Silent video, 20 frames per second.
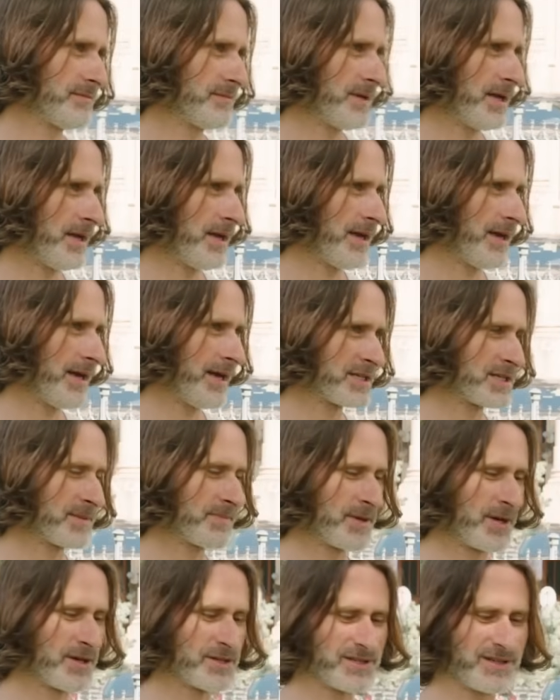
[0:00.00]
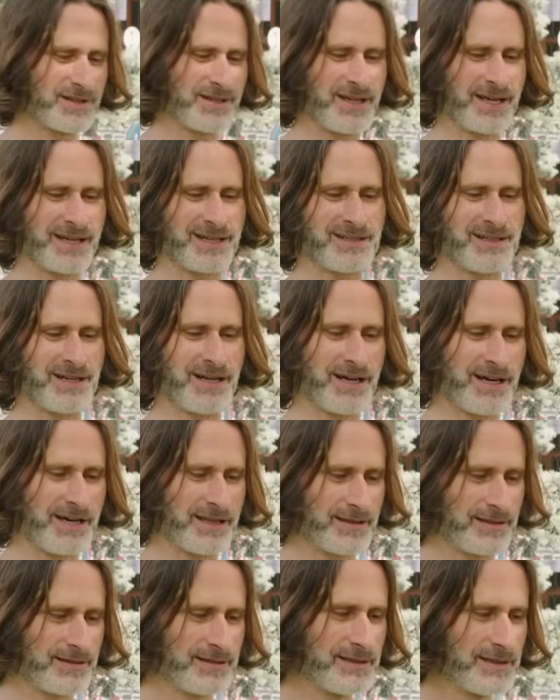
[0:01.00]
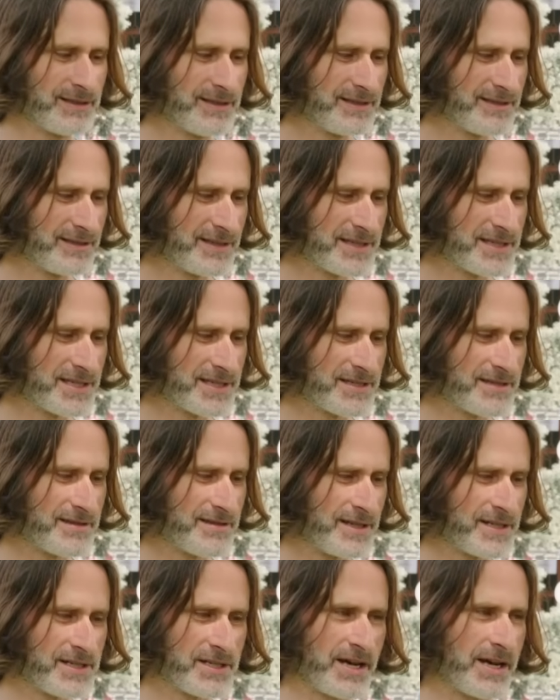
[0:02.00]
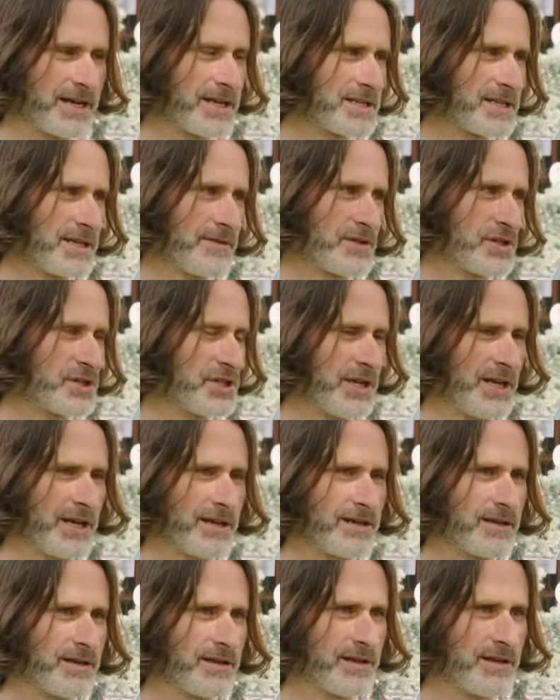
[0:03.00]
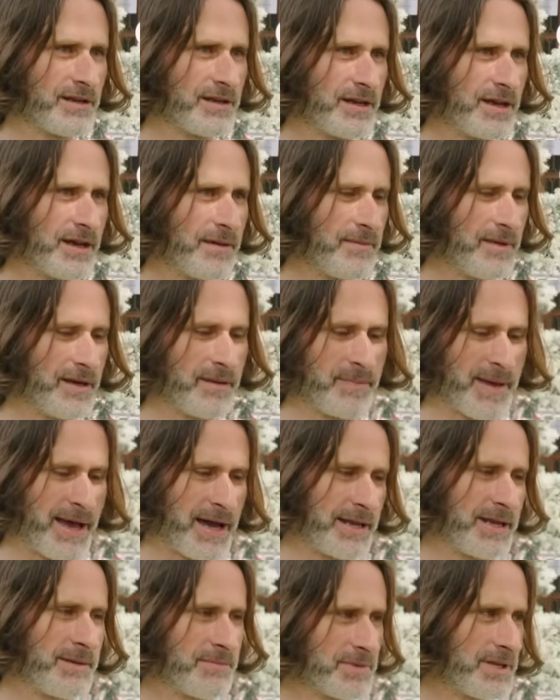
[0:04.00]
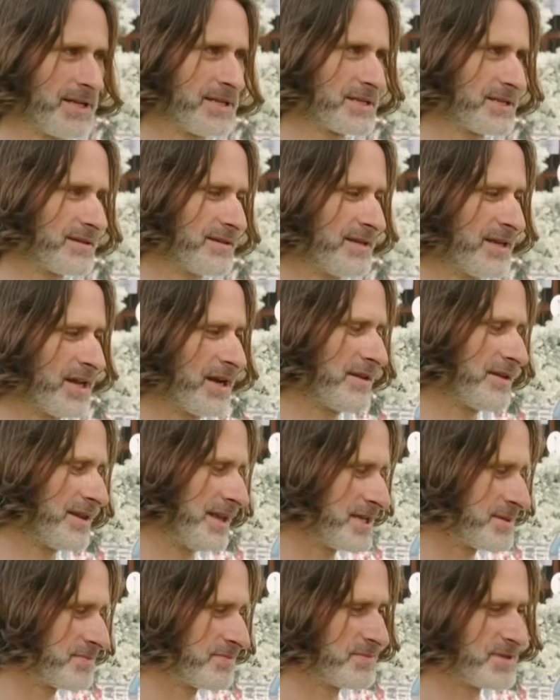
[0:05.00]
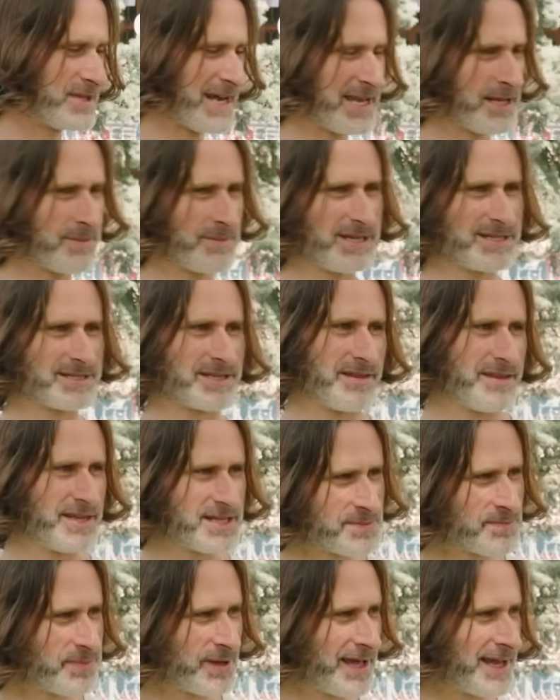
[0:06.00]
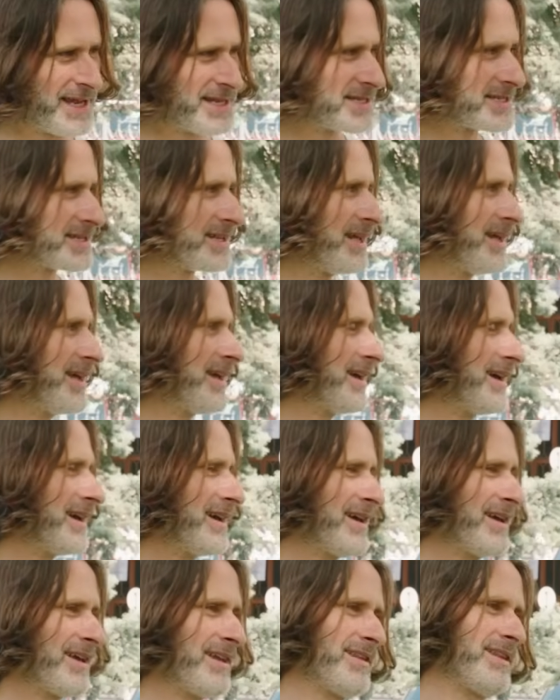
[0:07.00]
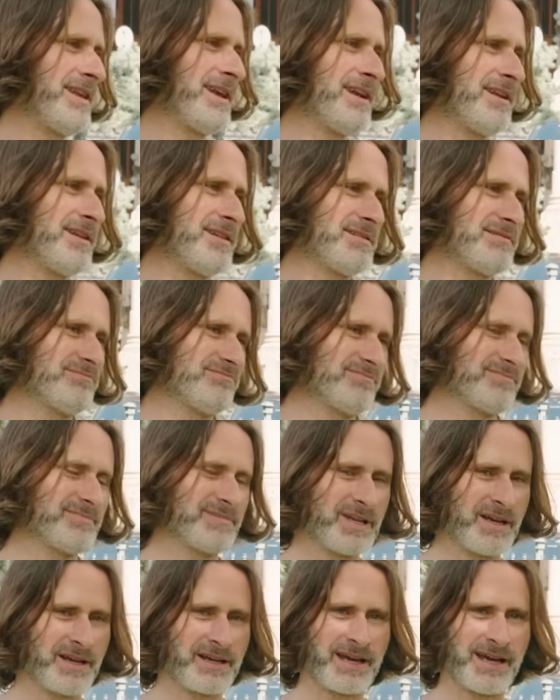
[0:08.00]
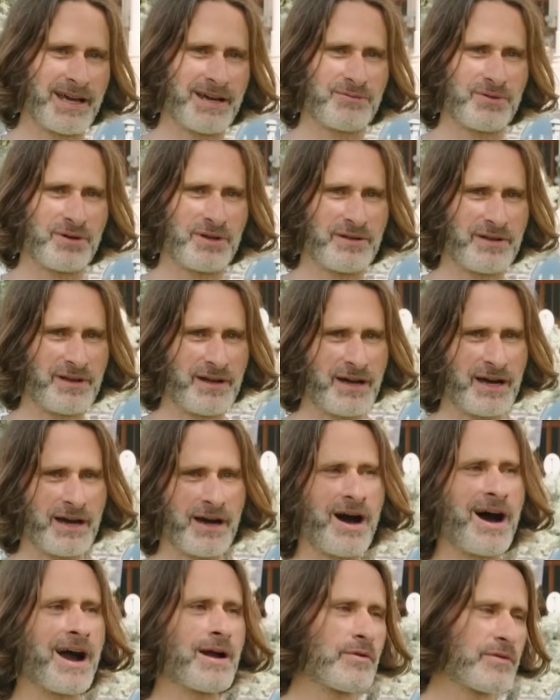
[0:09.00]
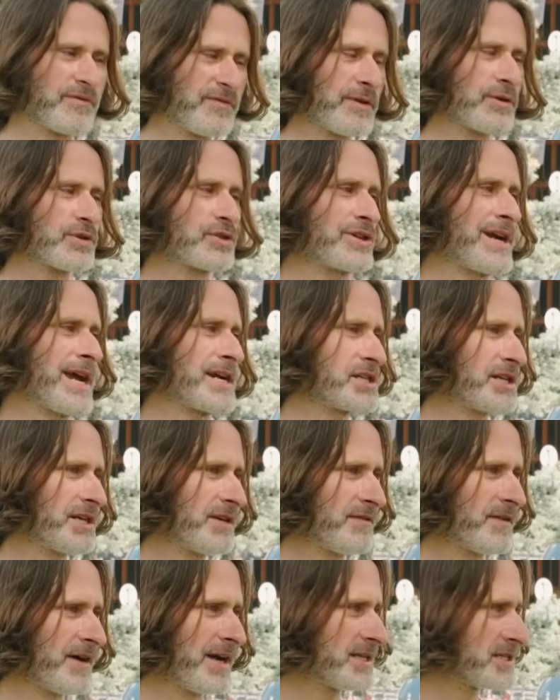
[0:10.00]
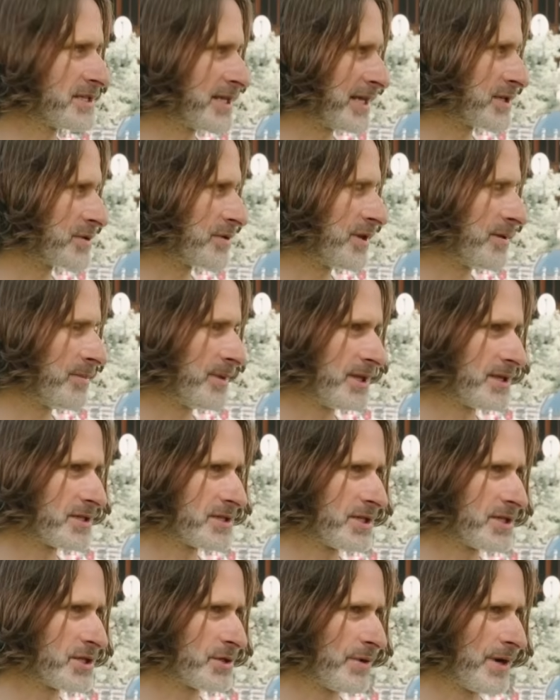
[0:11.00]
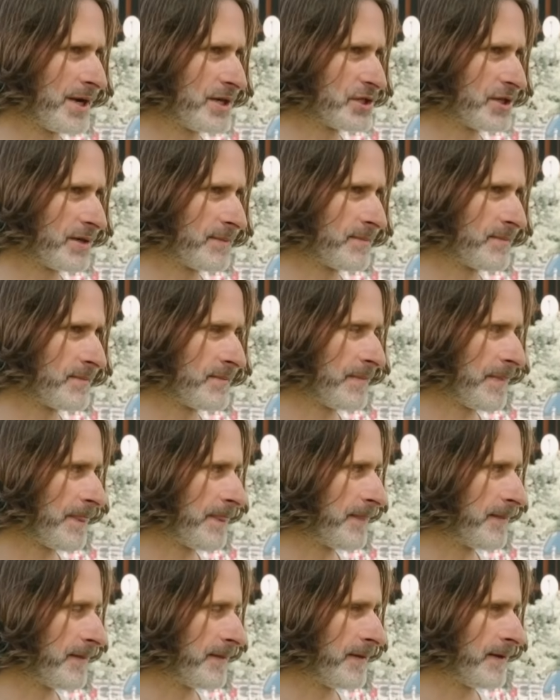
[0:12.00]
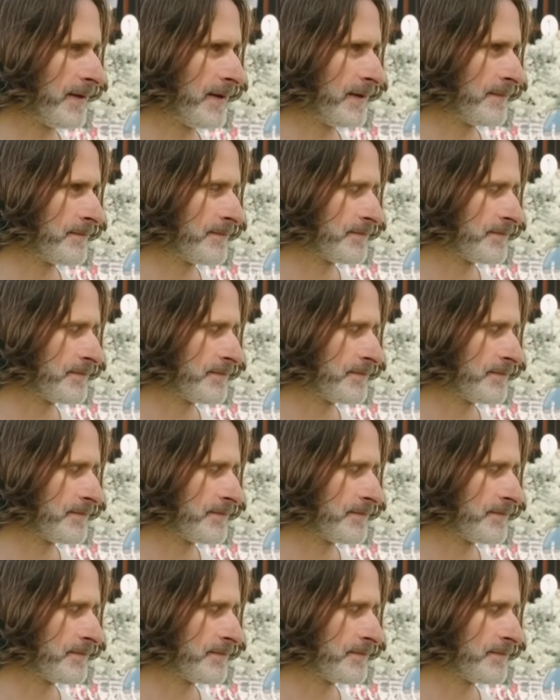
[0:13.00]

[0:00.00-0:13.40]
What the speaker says: Yeah, as opposed to like, this guy doesn't give a shit about him. He's taking me into this place, and then, okay, well, I would feel trashy if I had sex with him in this situation. Yeah.